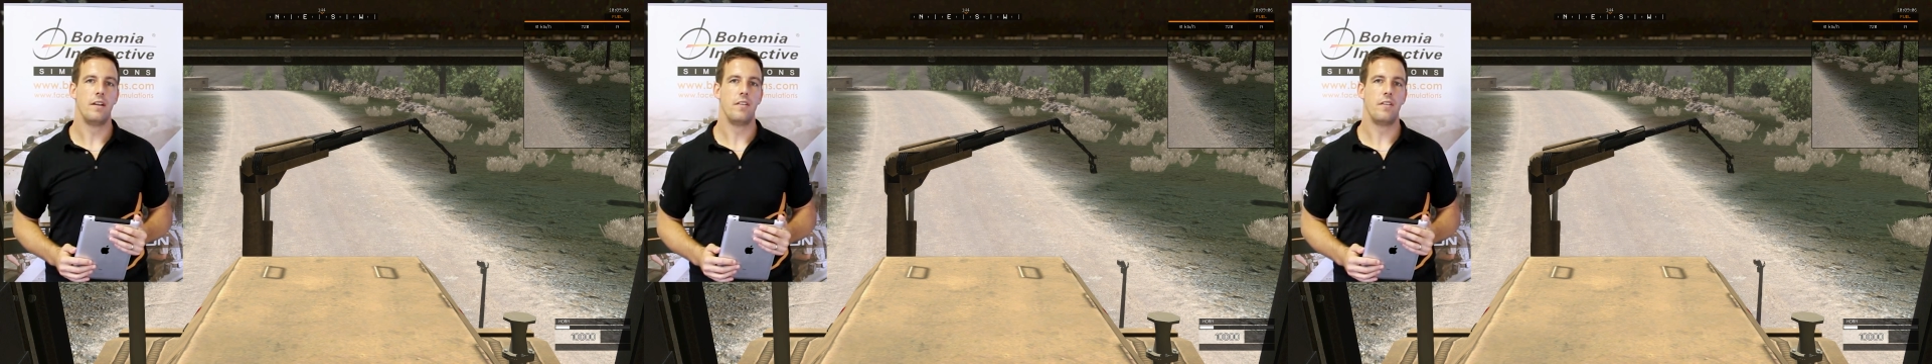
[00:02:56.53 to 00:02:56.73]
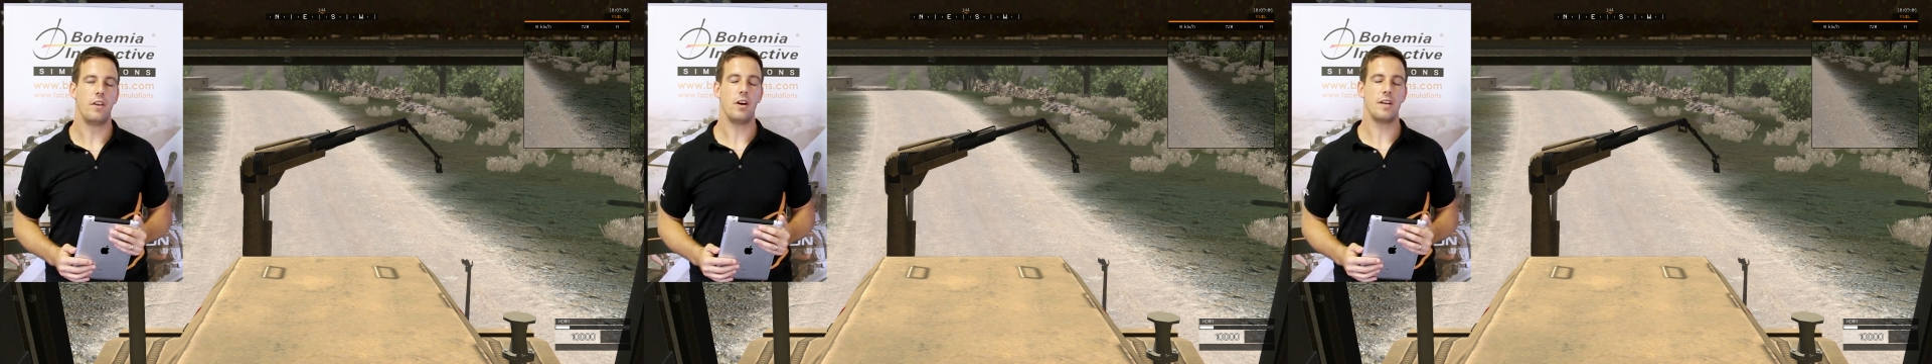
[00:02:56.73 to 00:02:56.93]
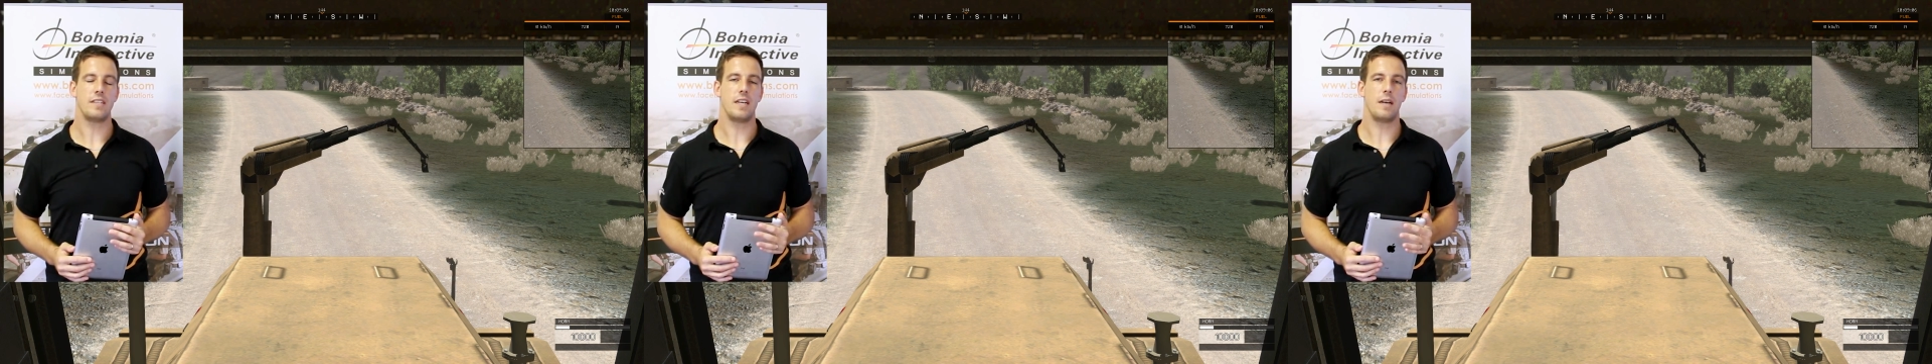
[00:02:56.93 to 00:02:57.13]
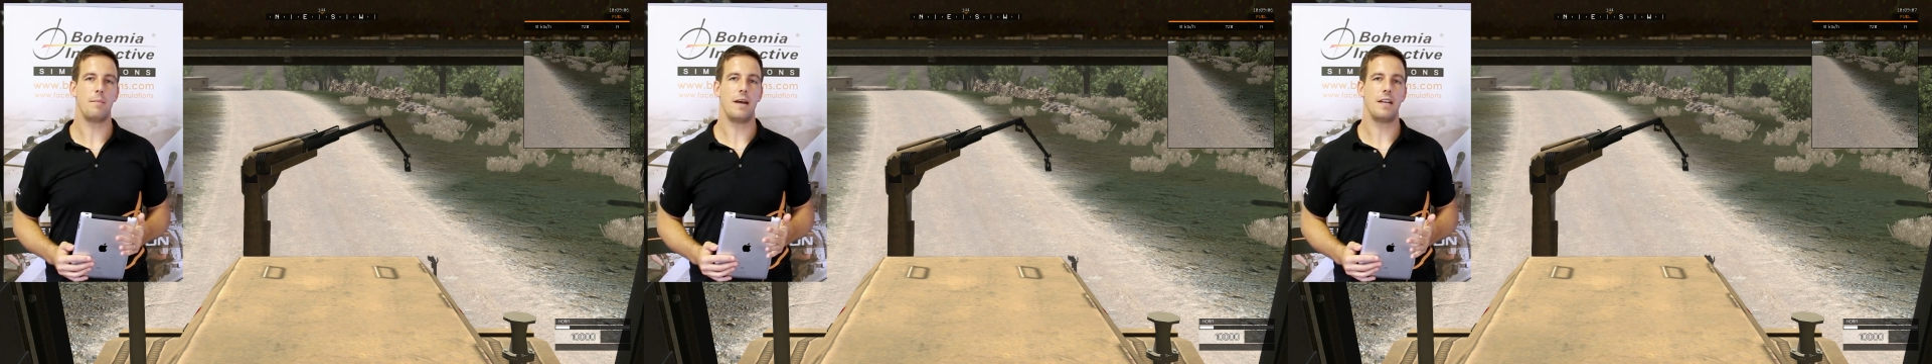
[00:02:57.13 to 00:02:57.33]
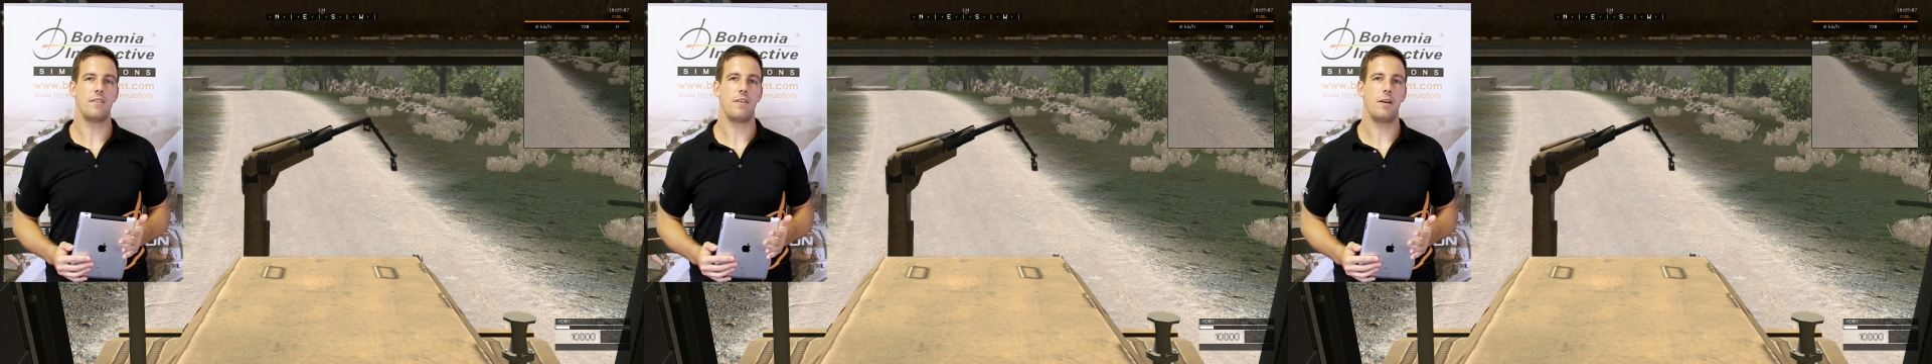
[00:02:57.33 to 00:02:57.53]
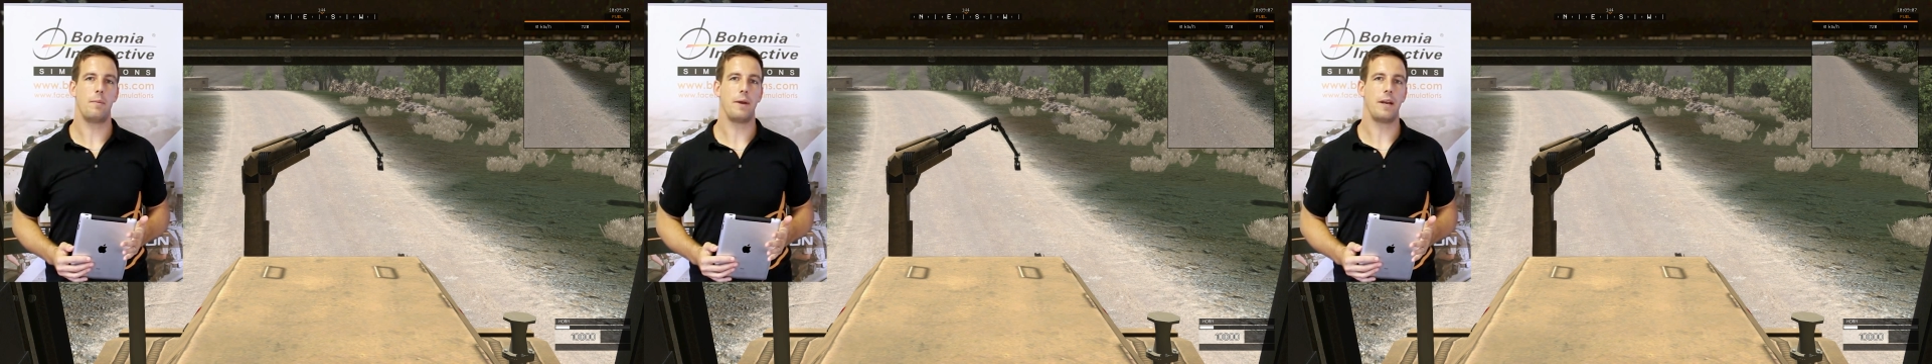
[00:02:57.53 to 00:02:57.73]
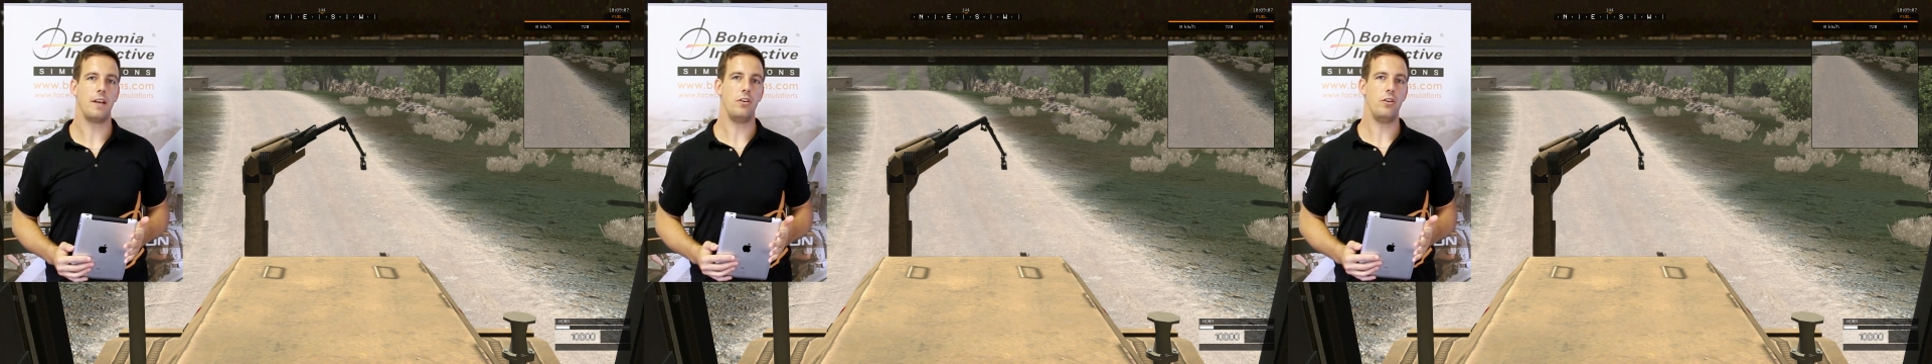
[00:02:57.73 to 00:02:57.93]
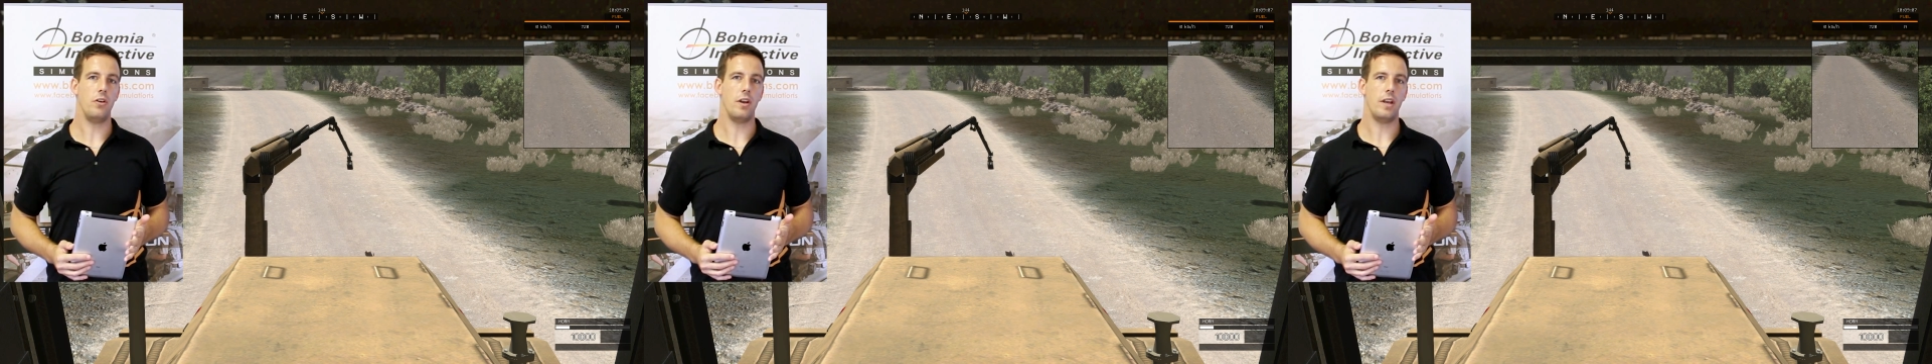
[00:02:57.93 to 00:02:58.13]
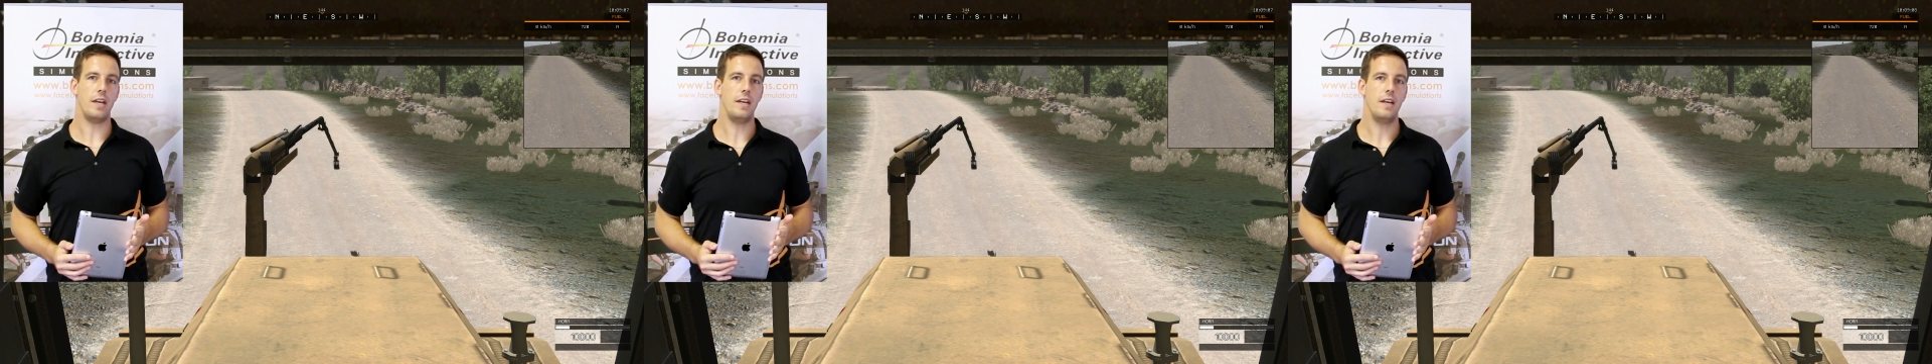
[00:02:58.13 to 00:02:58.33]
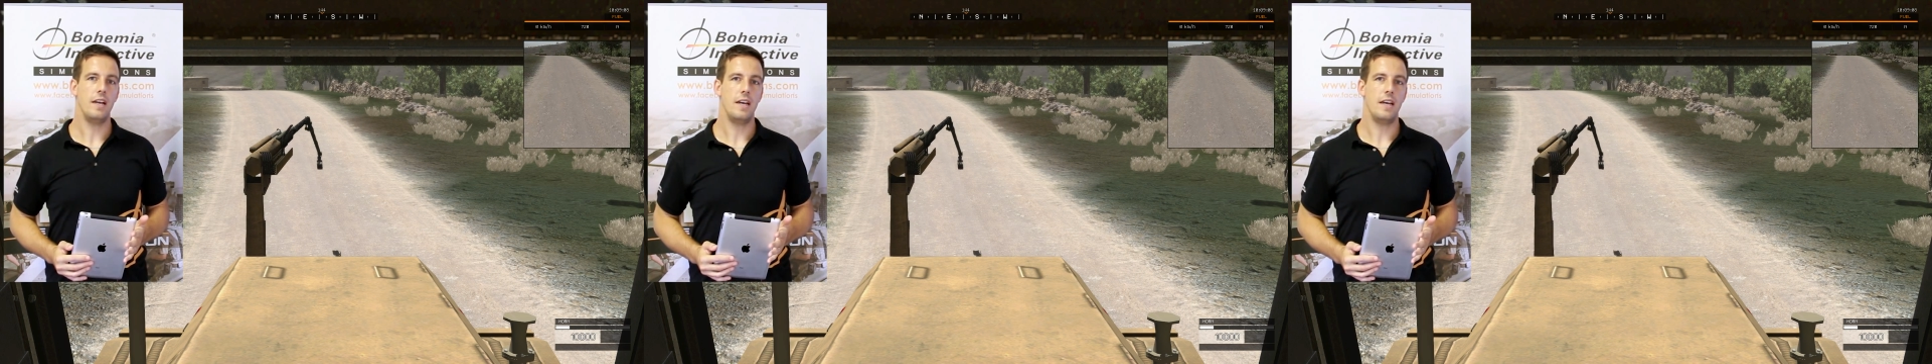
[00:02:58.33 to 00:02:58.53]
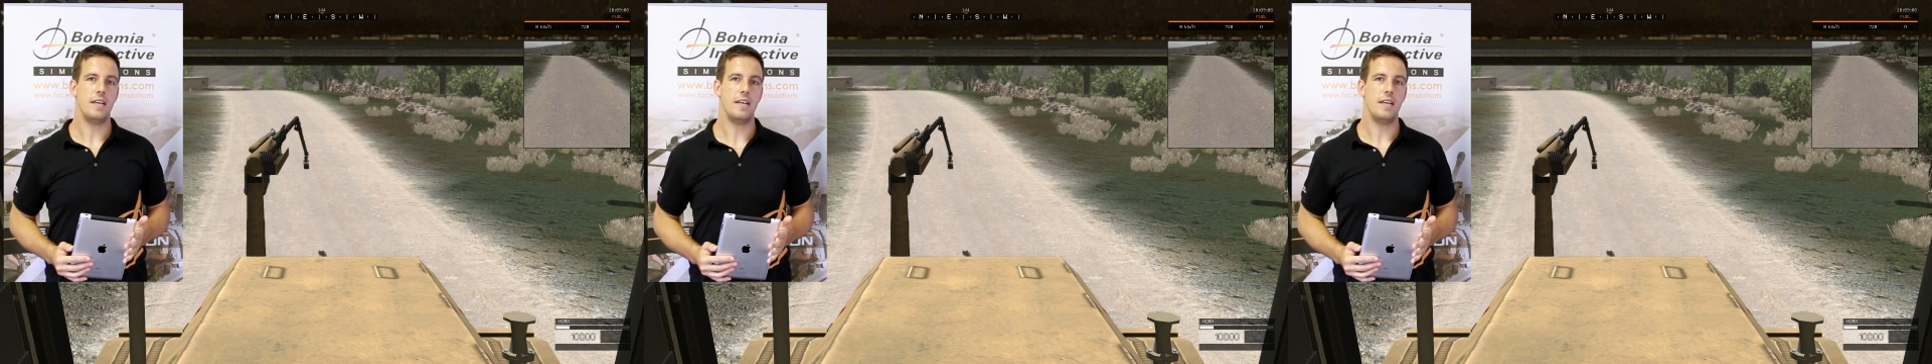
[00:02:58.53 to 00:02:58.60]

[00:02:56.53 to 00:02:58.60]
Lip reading: The nice thing about developing in Unity